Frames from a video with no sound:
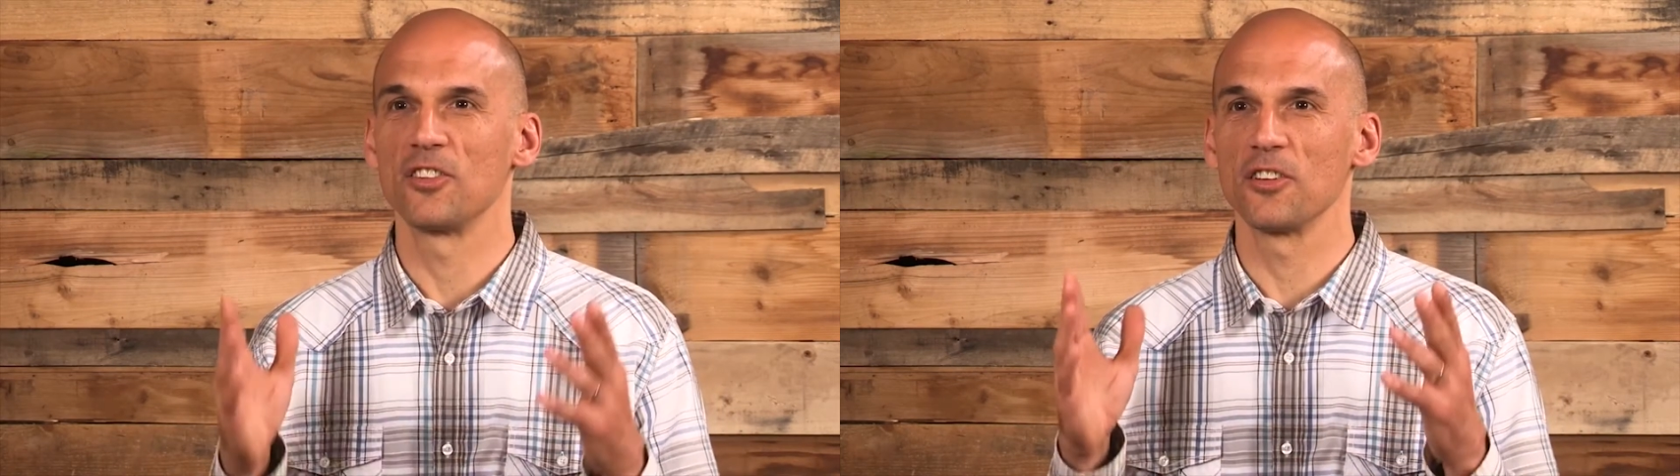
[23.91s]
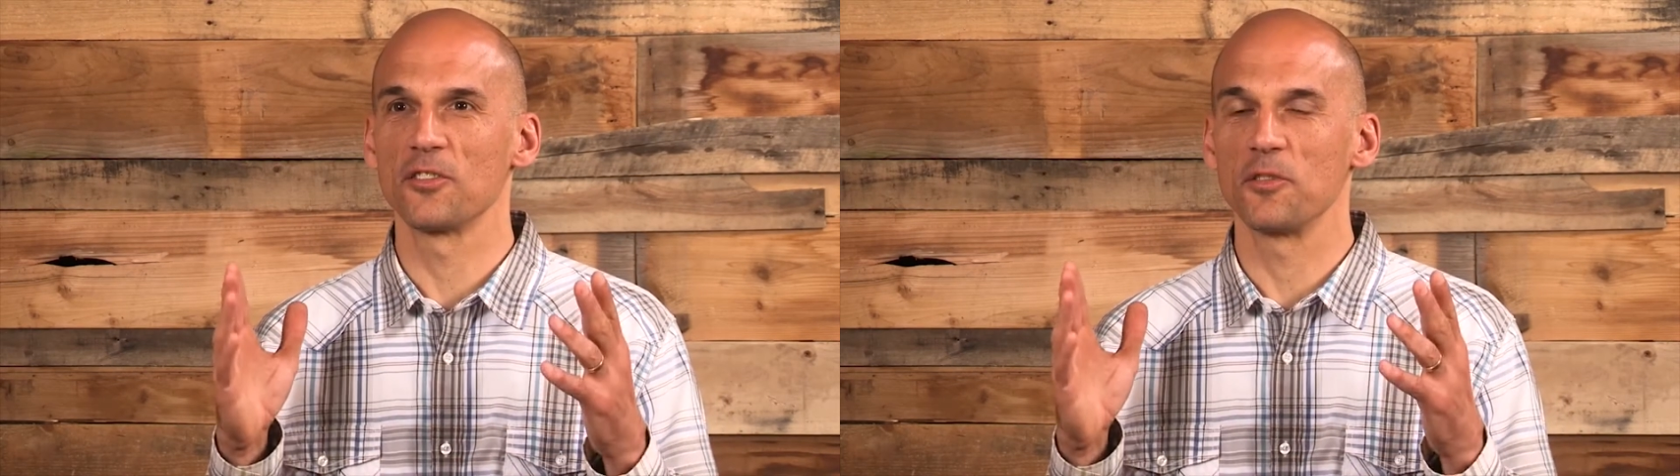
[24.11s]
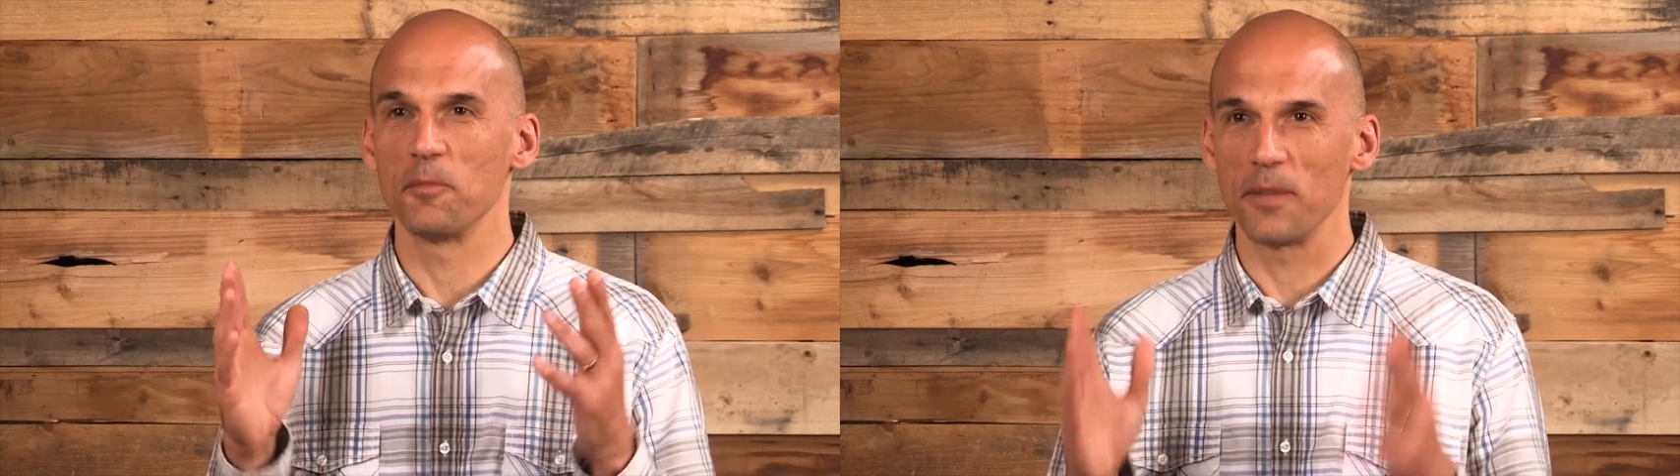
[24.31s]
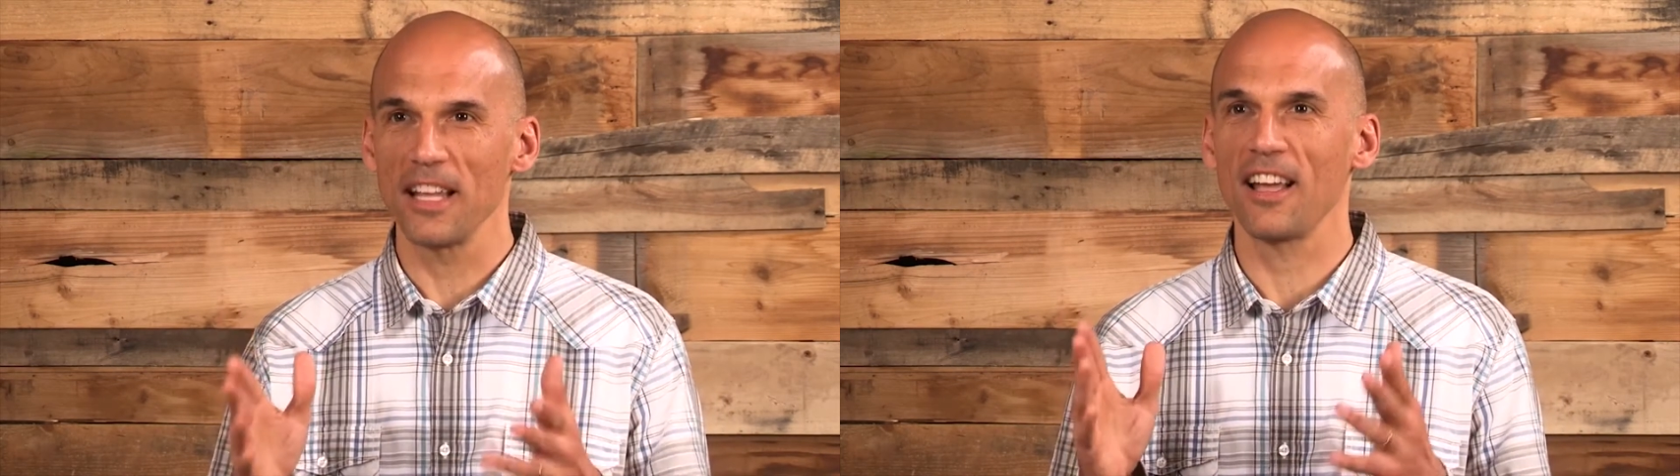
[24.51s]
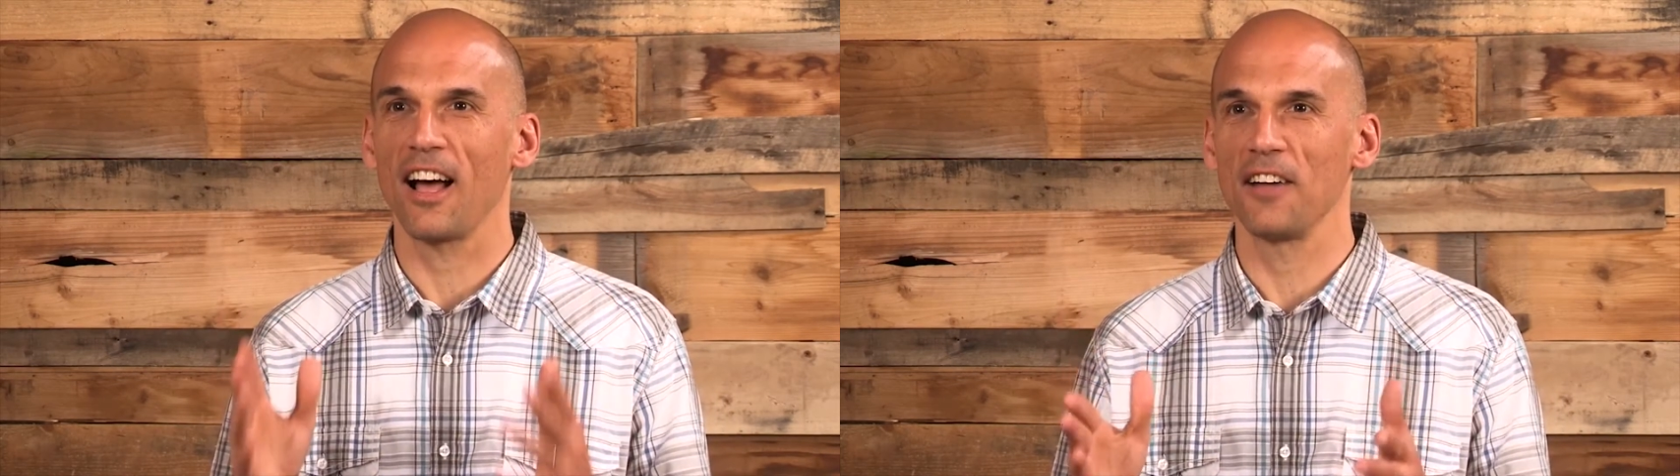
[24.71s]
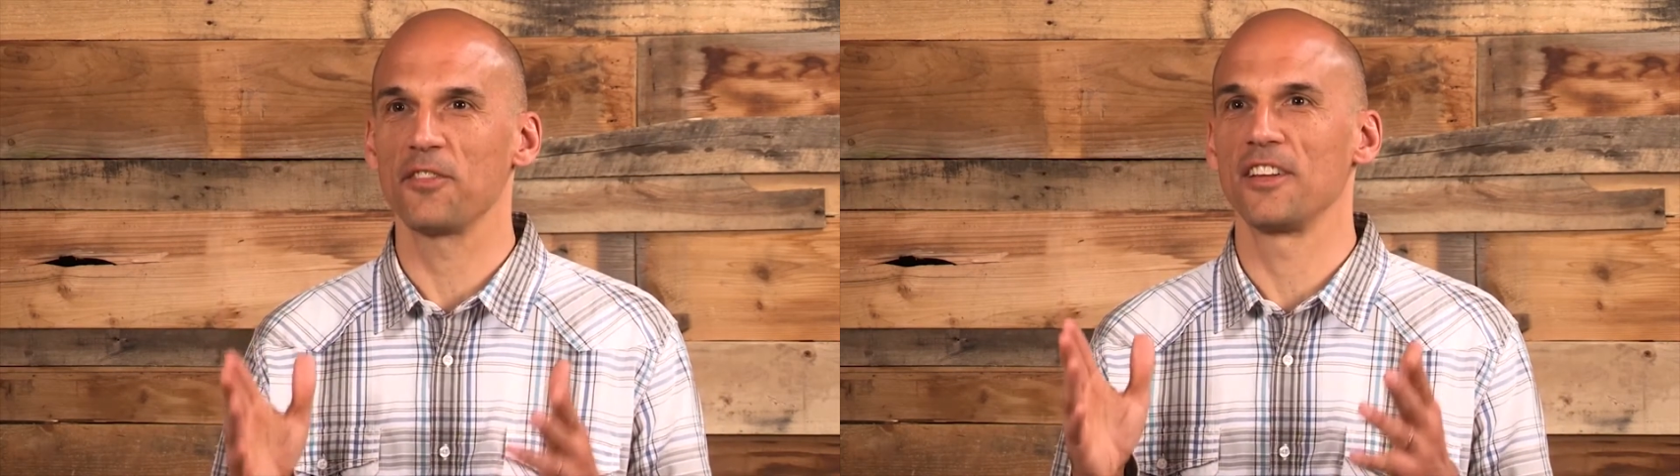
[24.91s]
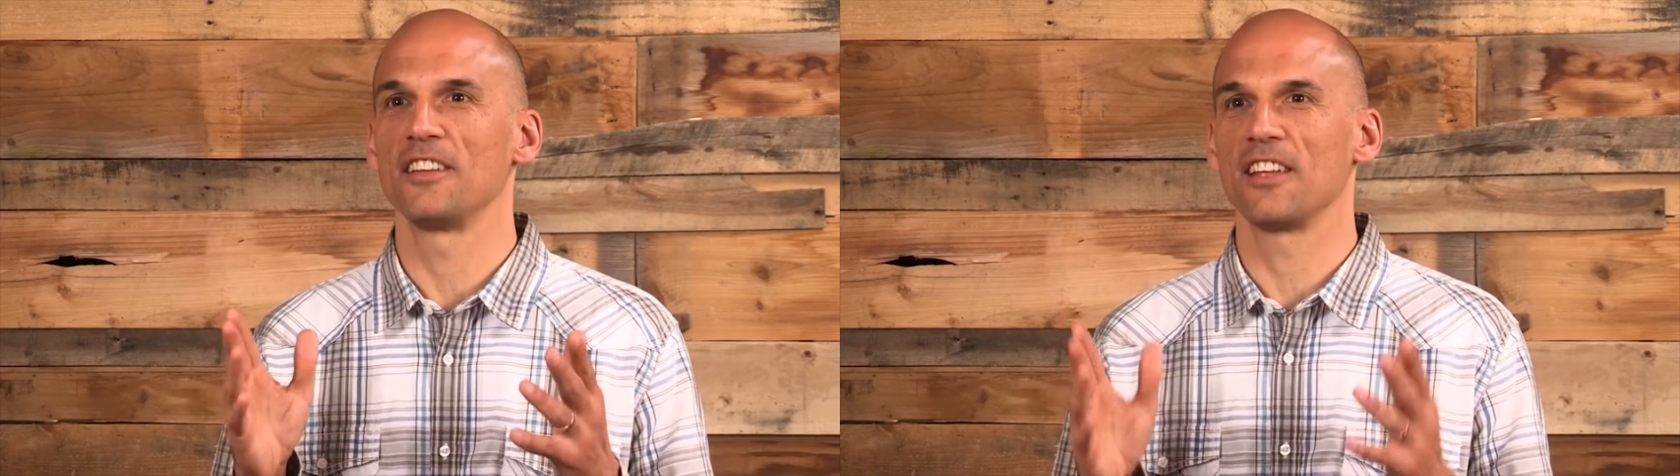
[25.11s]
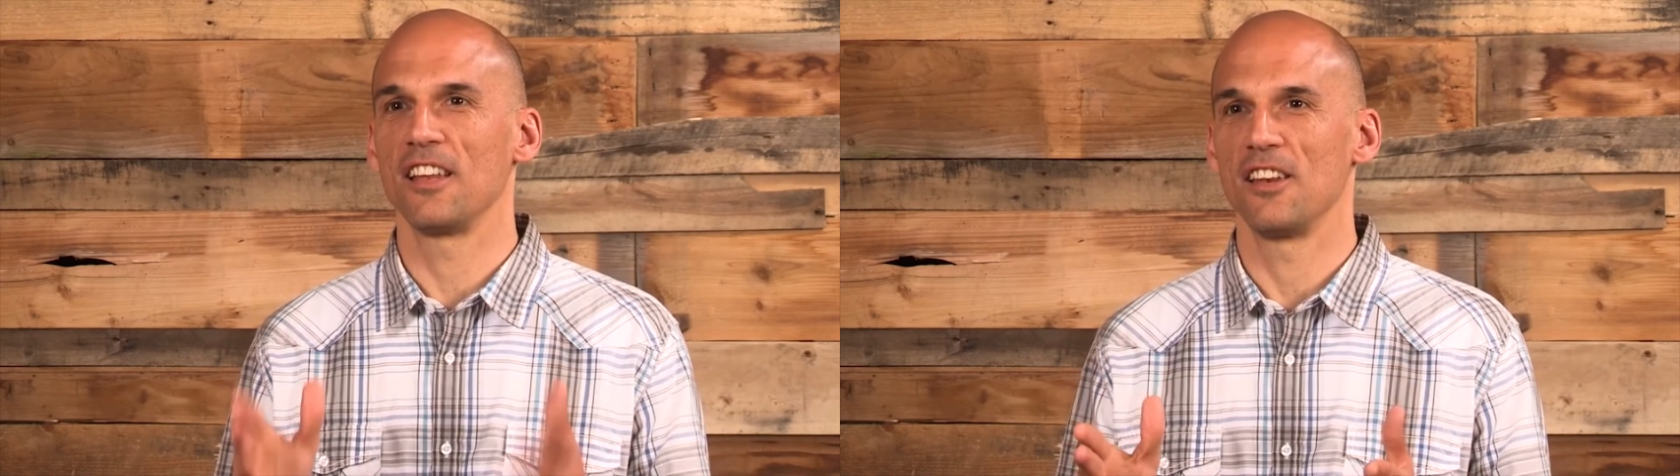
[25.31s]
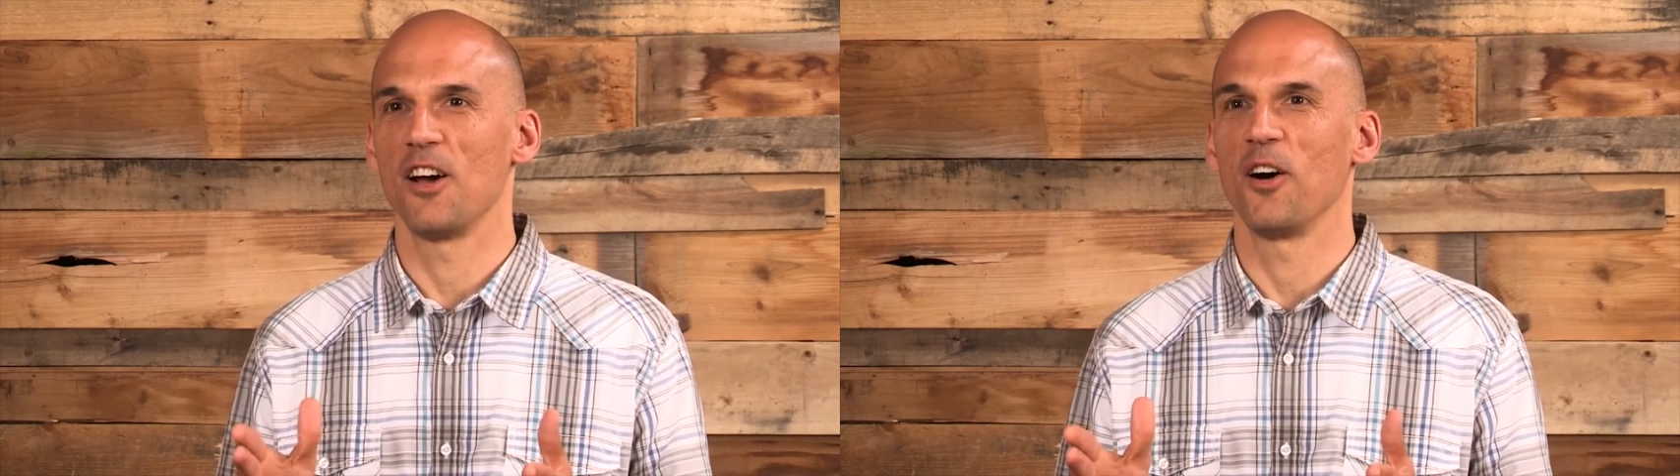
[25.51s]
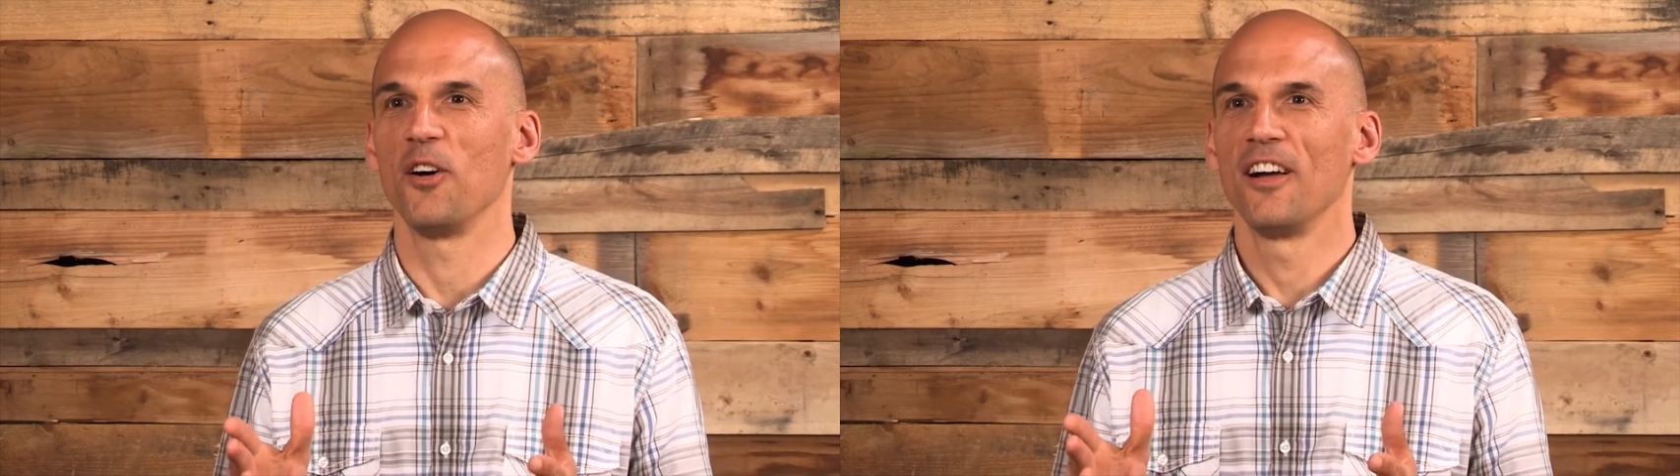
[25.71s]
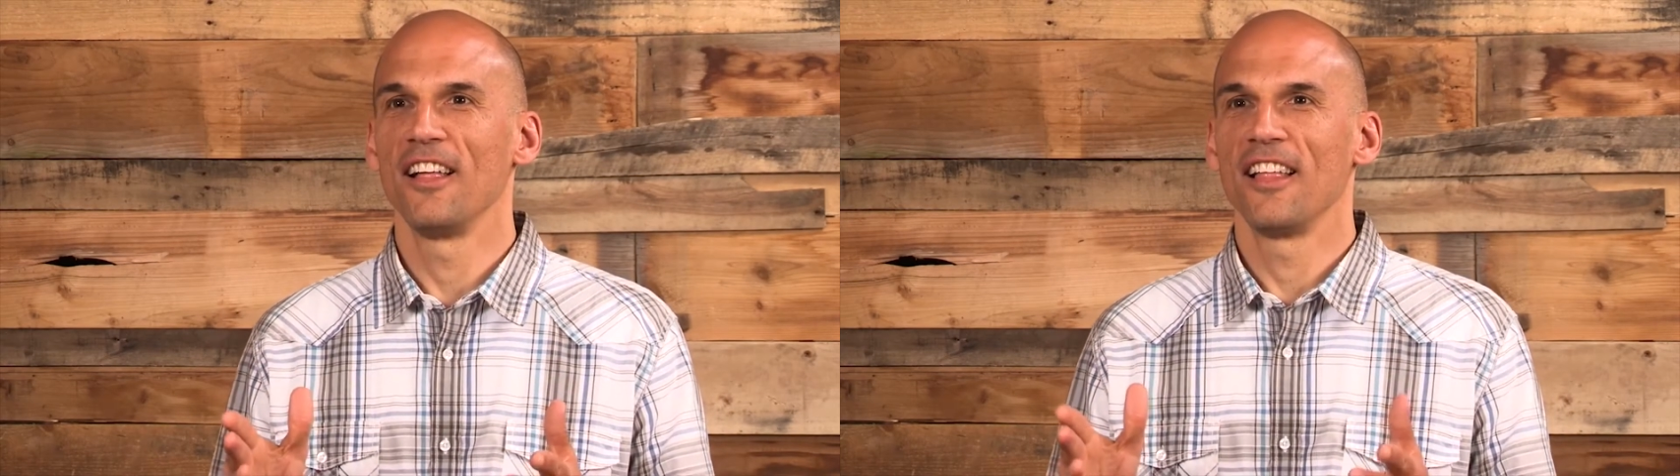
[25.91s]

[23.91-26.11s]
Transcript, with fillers: just be confident and know